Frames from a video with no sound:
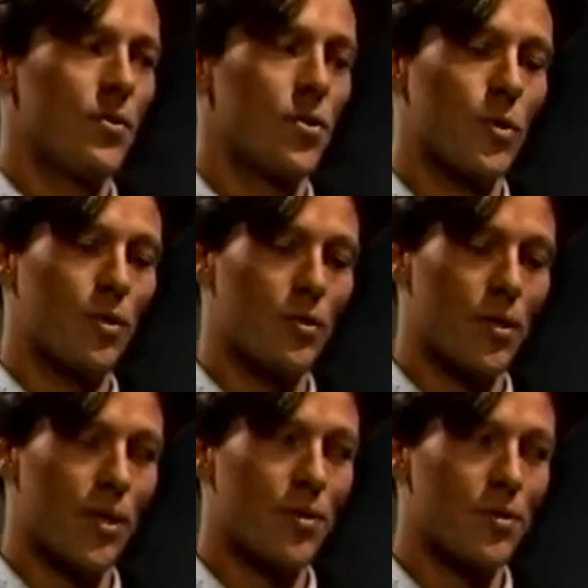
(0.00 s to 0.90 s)
So it
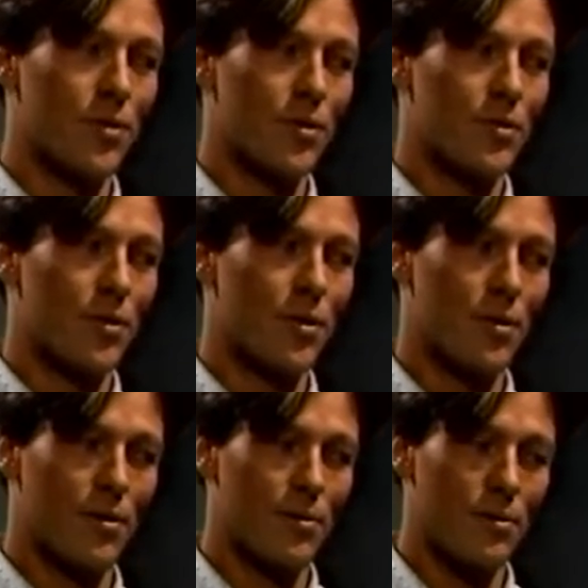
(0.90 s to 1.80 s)
looks like it's just
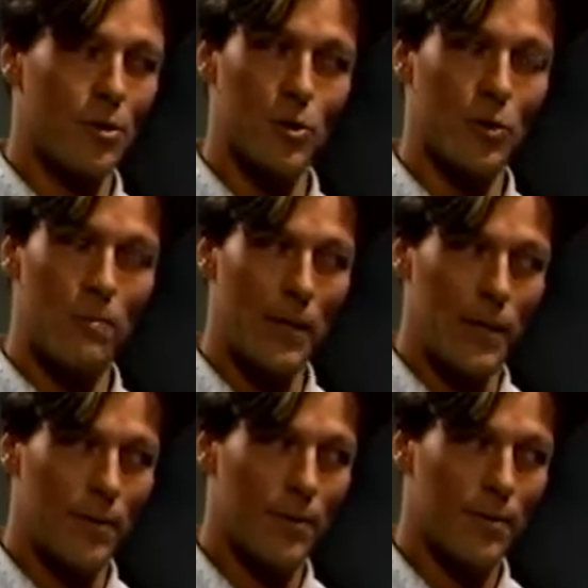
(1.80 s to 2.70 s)
you and
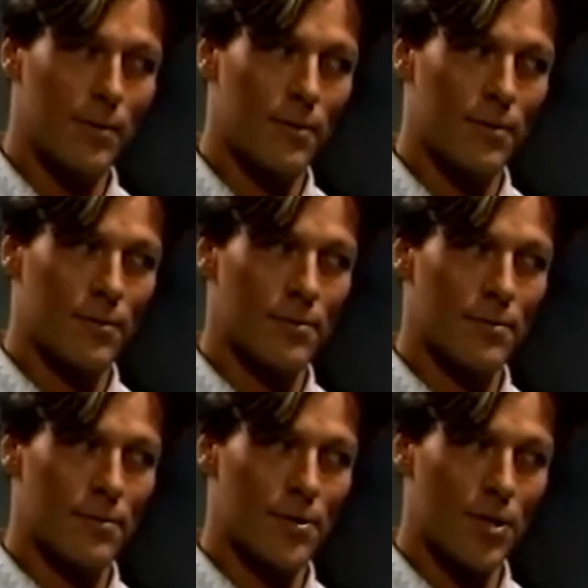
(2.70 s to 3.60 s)
me
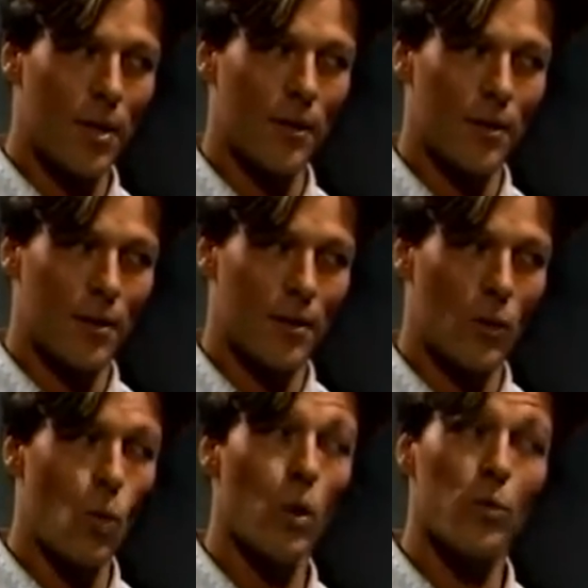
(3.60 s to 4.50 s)
stuck
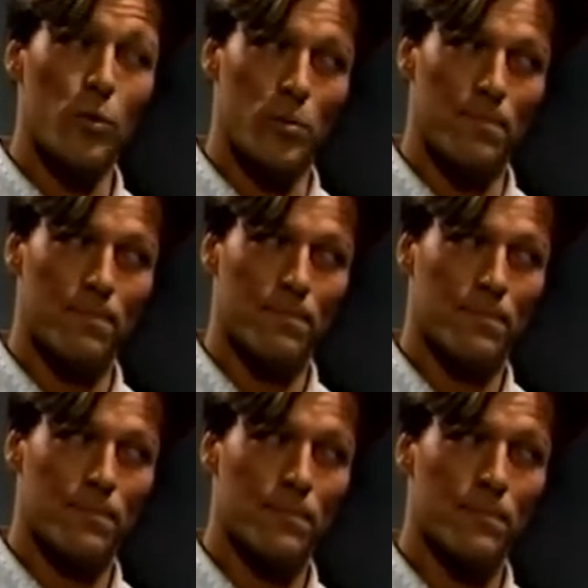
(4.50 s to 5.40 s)
in one
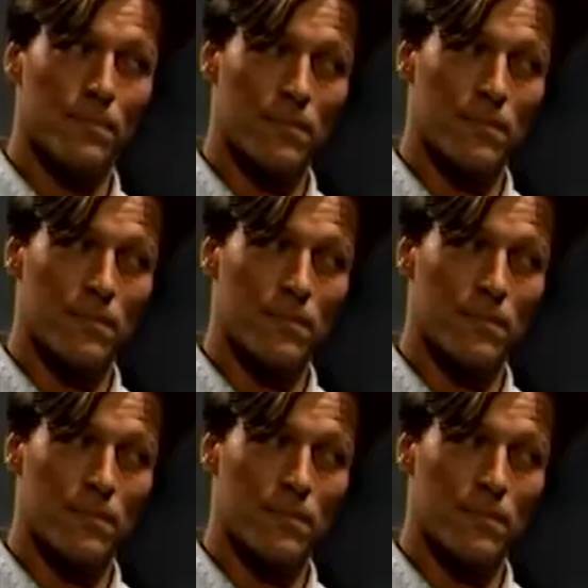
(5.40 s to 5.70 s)
room.